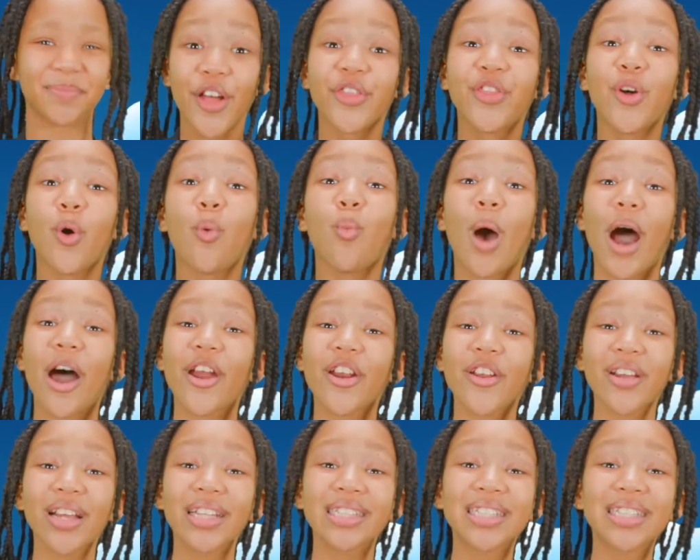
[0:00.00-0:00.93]
The
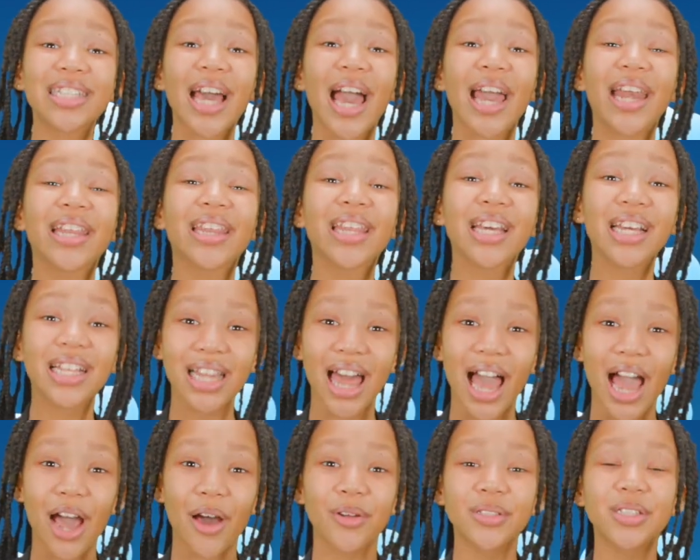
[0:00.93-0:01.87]
water inside of the
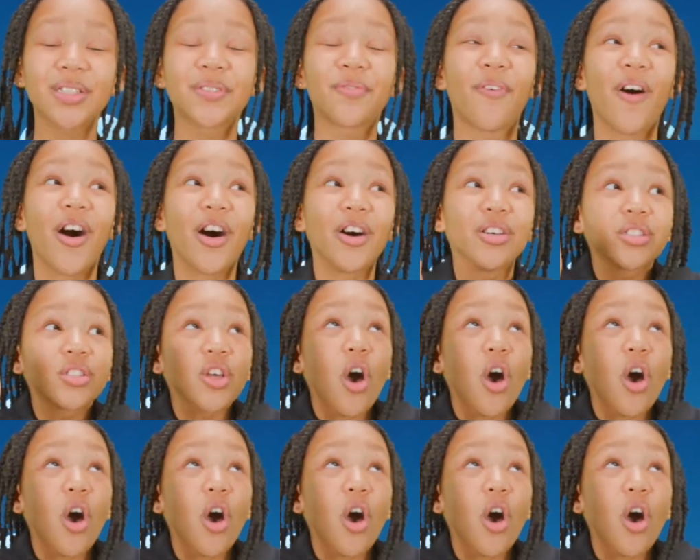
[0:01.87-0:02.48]
clouds falls